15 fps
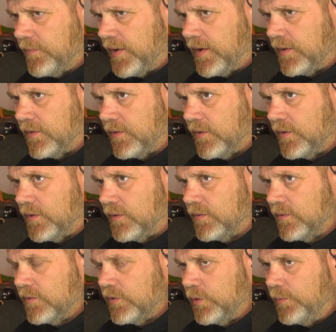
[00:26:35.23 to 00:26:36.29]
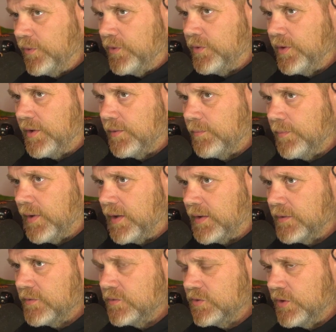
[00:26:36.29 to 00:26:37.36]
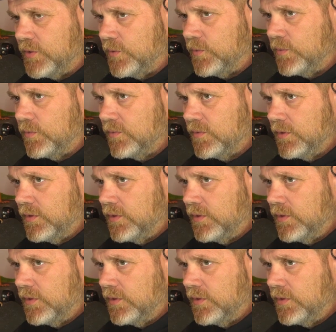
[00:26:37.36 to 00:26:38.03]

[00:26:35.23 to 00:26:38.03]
about community impact. So